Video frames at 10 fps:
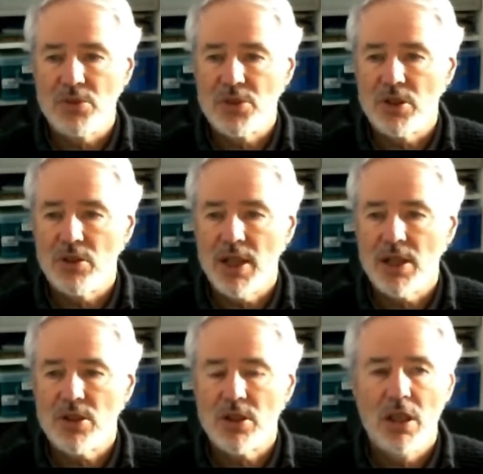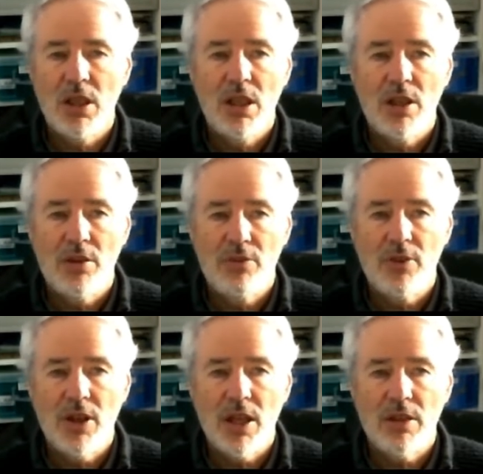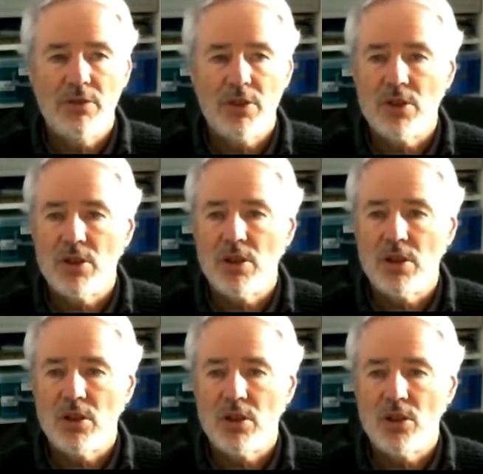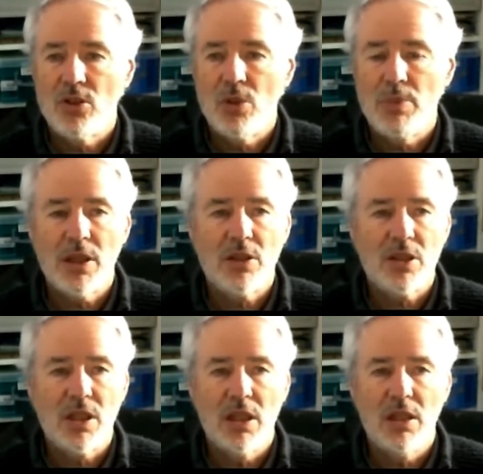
So that's the 5 topics in